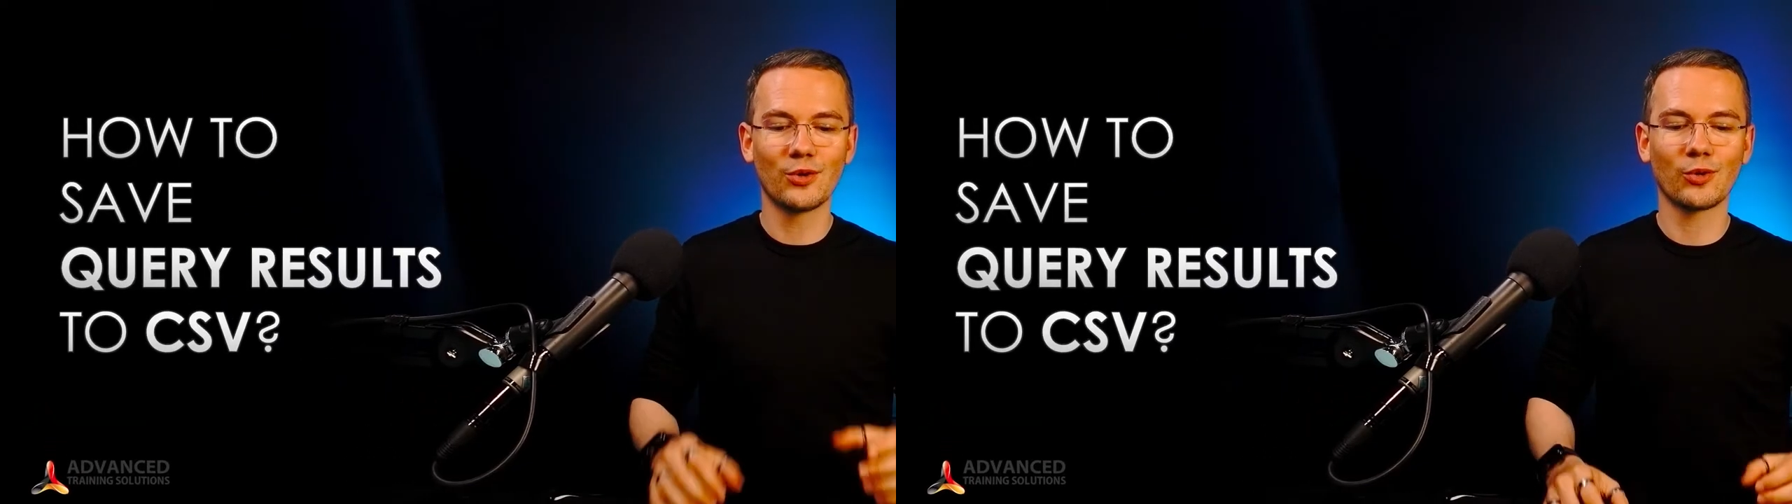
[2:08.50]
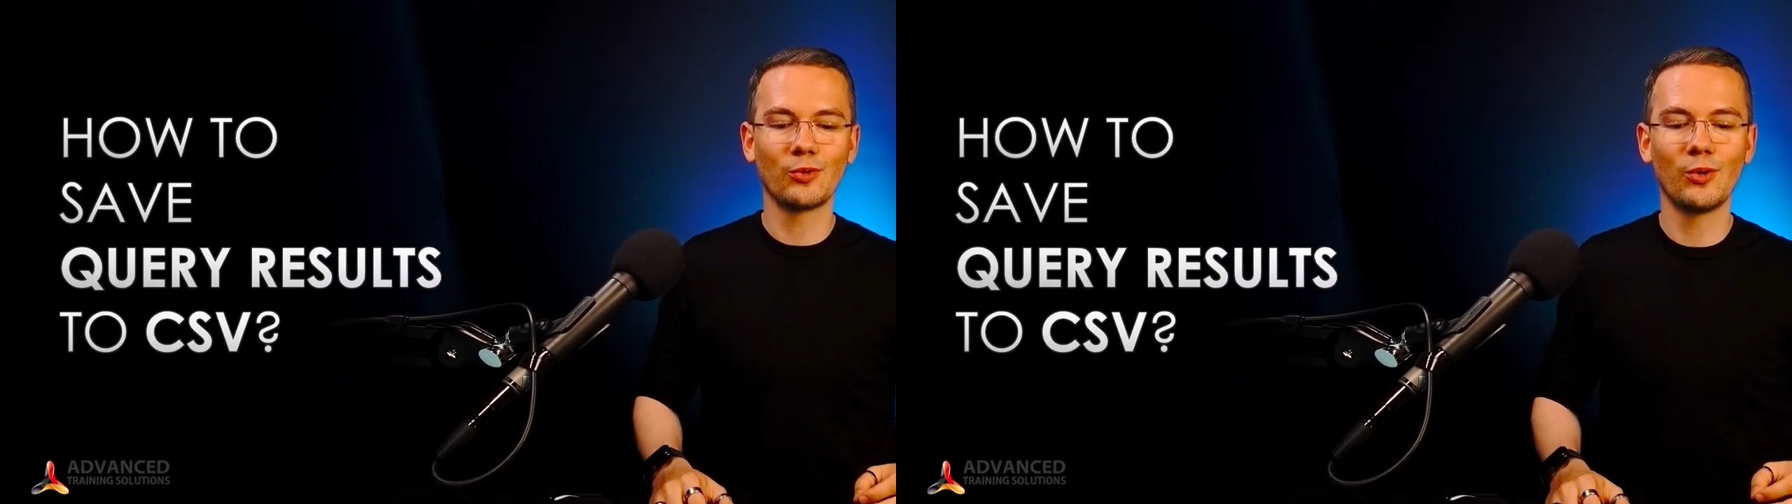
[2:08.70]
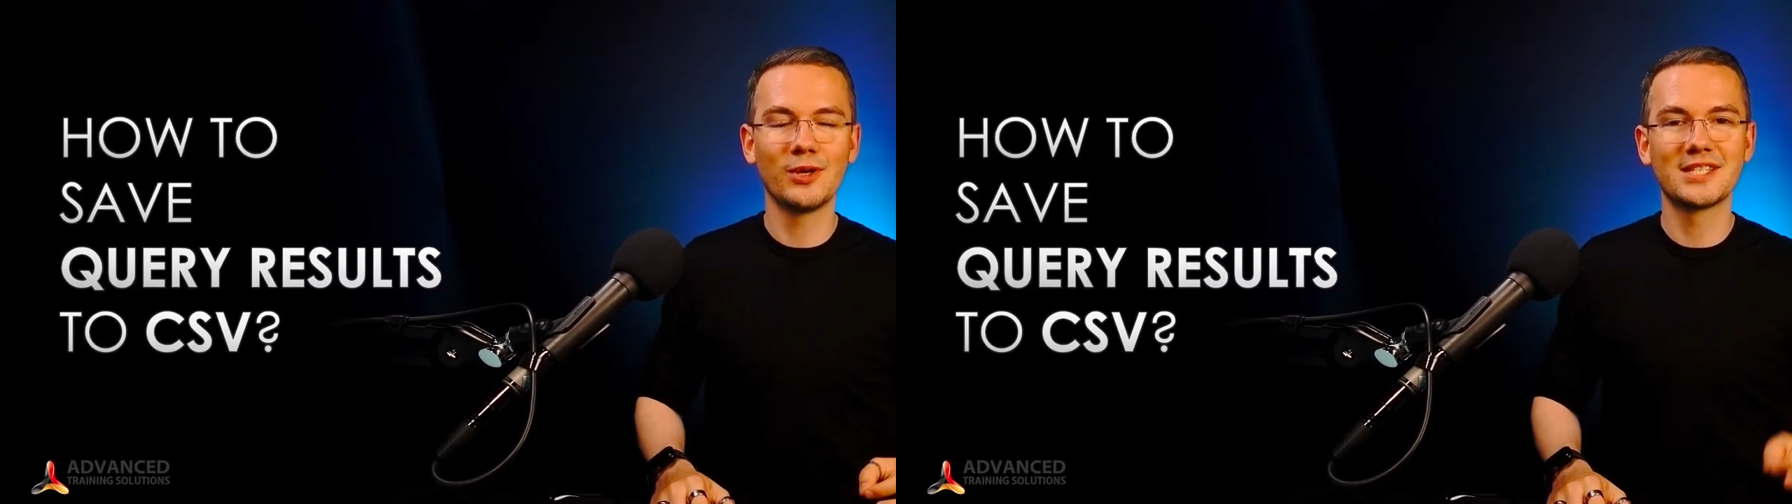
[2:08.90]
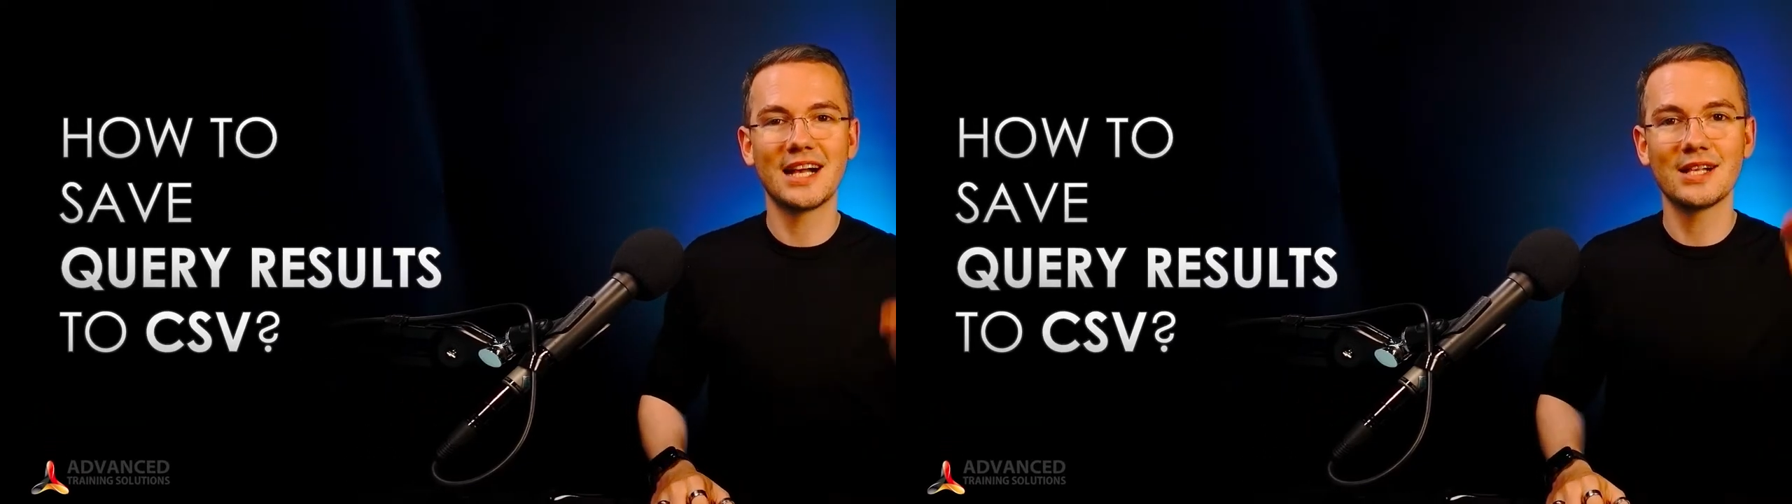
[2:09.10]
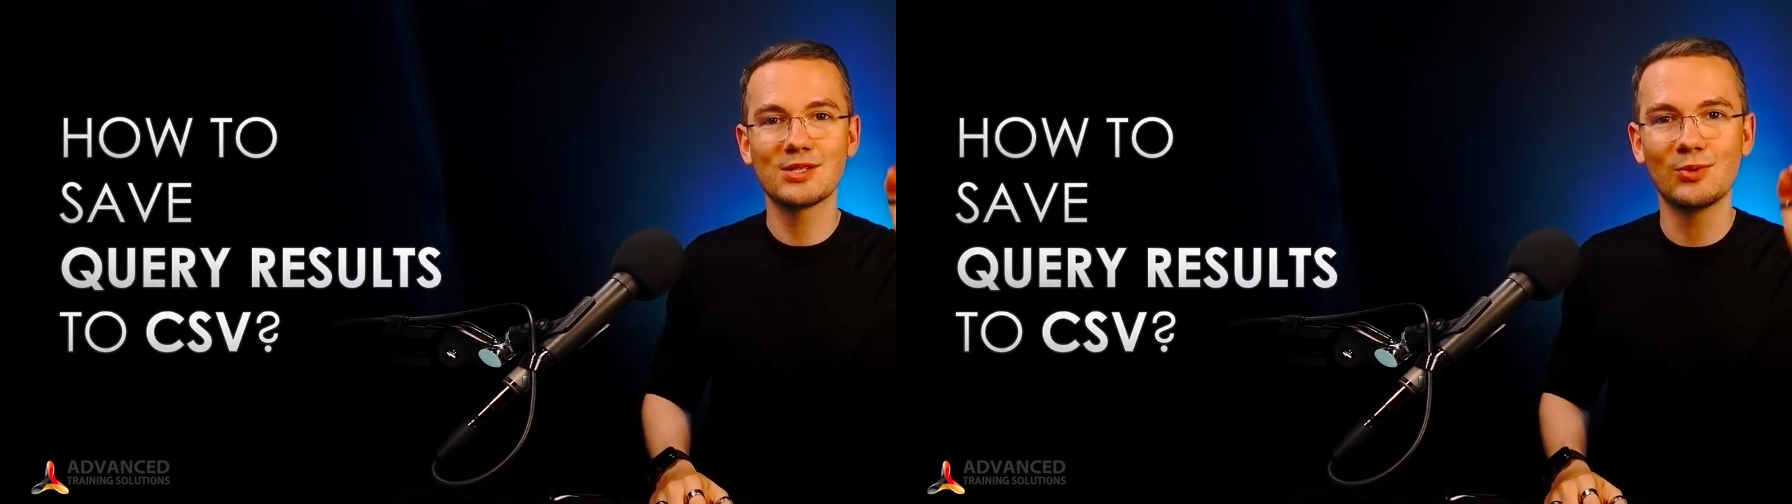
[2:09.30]
your query
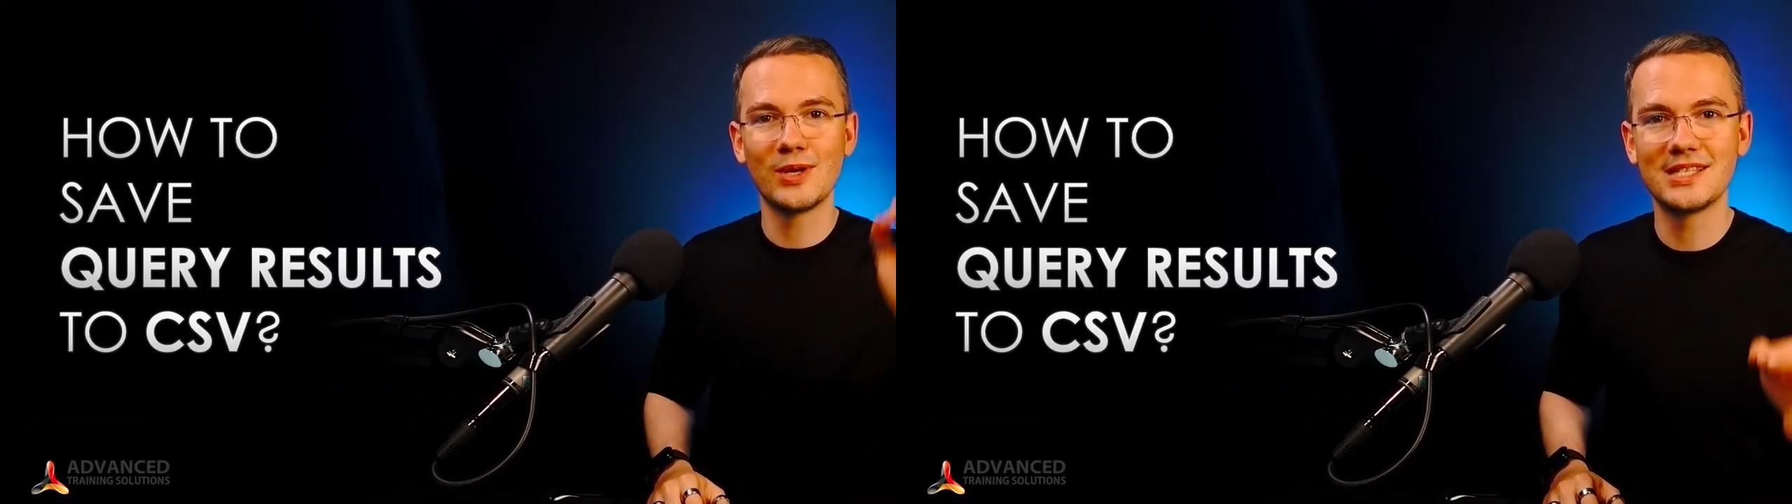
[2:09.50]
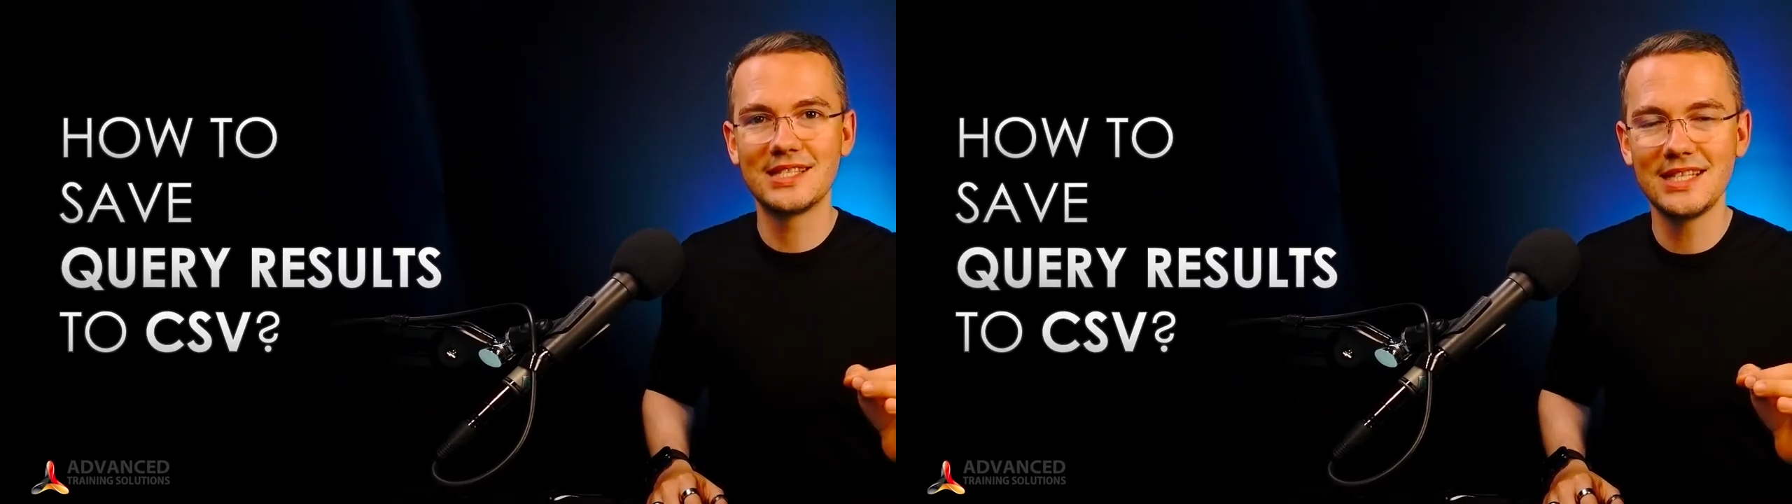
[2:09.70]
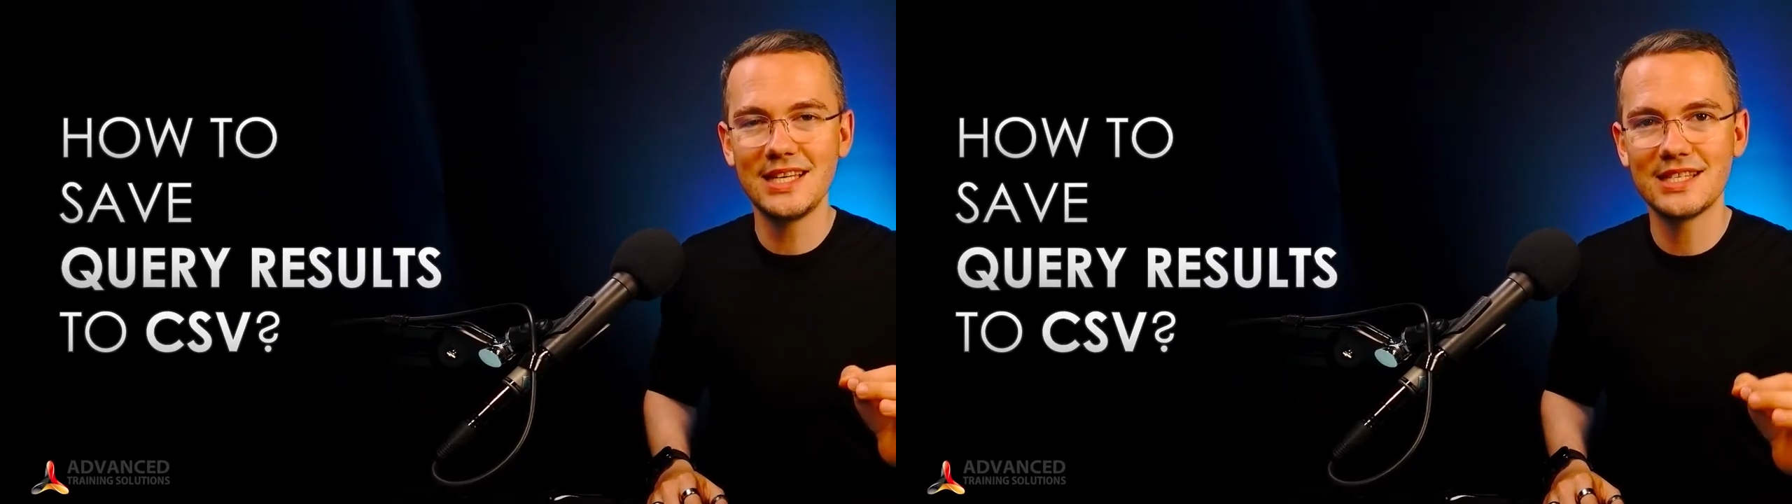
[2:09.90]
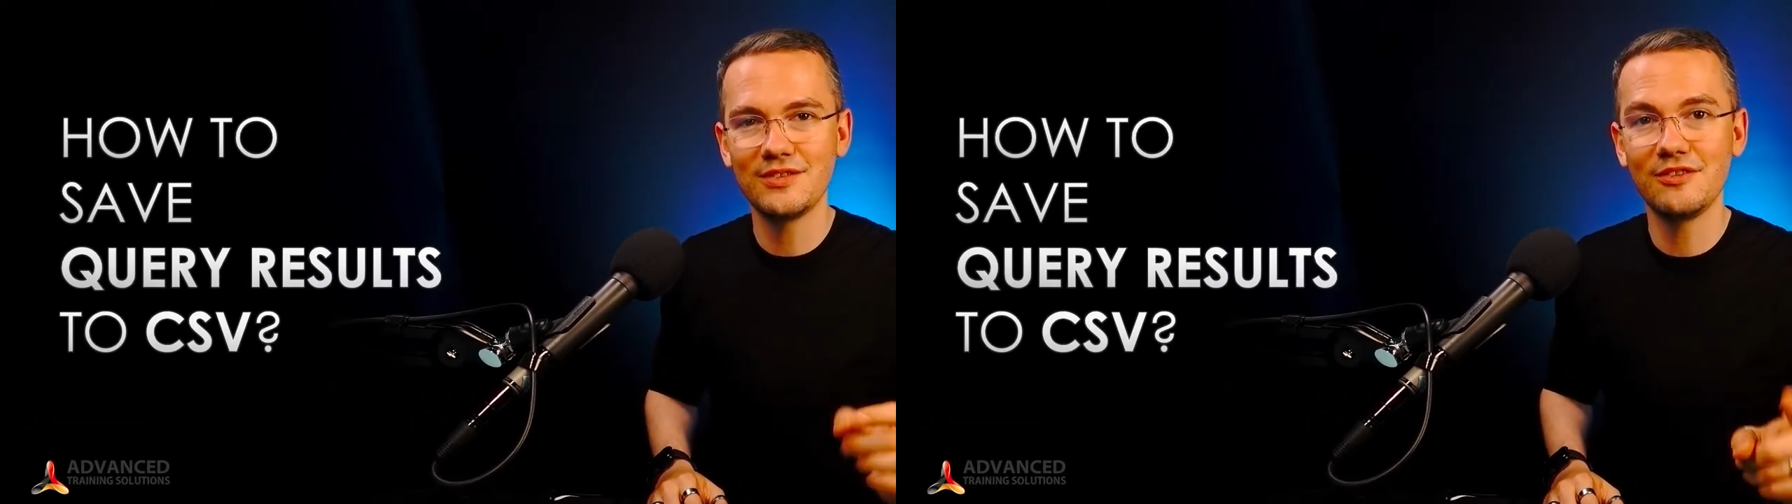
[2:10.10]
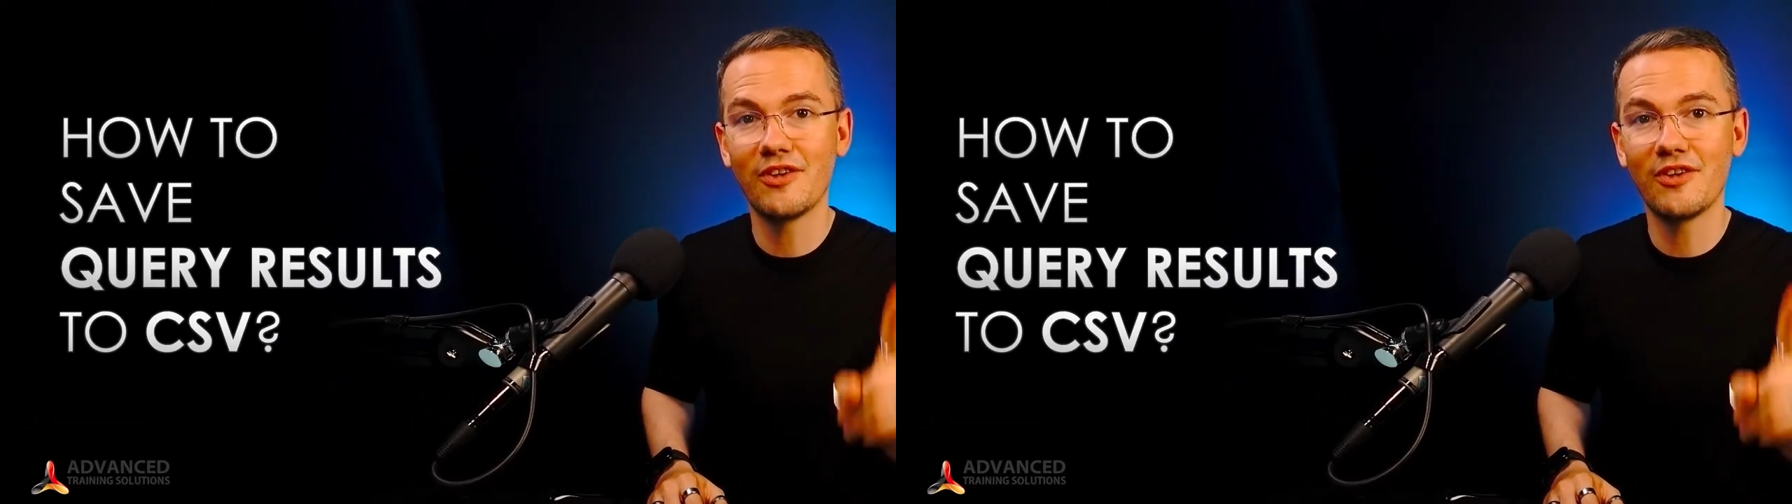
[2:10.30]
results to a C S V